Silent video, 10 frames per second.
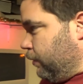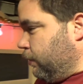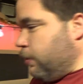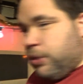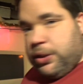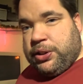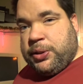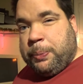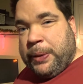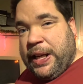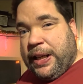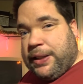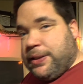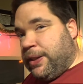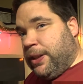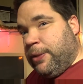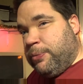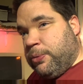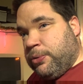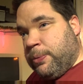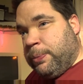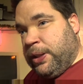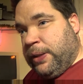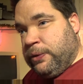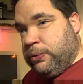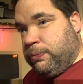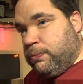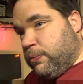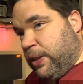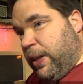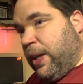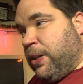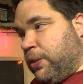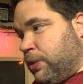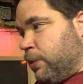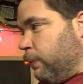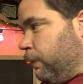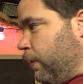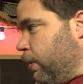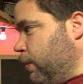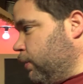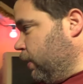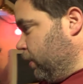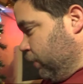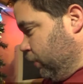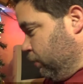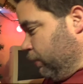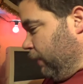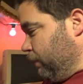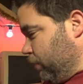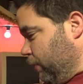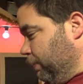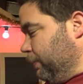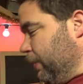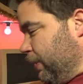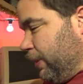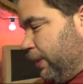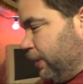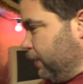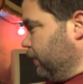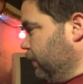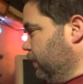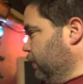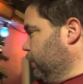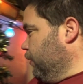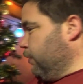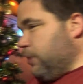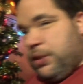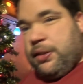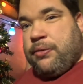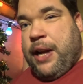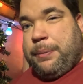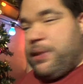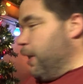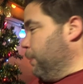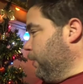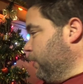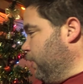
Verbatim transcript: Not just as blank tapes, which I believe you can still find. I actually do have some. Still wrapped up.